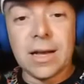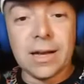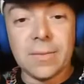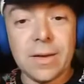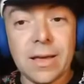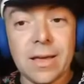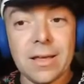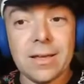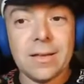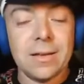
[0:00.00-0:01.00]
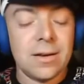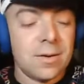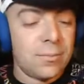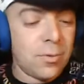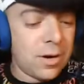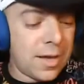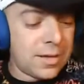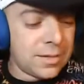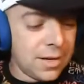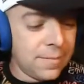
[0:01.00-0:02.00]
going to be
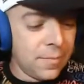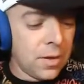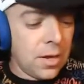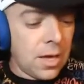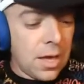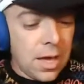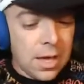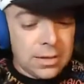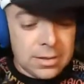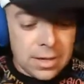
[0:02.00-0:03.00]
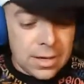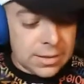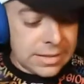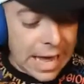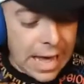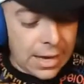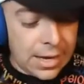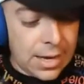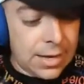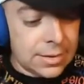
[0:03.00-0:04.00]
broadcasting. And Zach
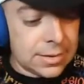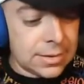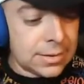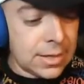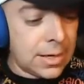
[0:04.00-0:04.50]
is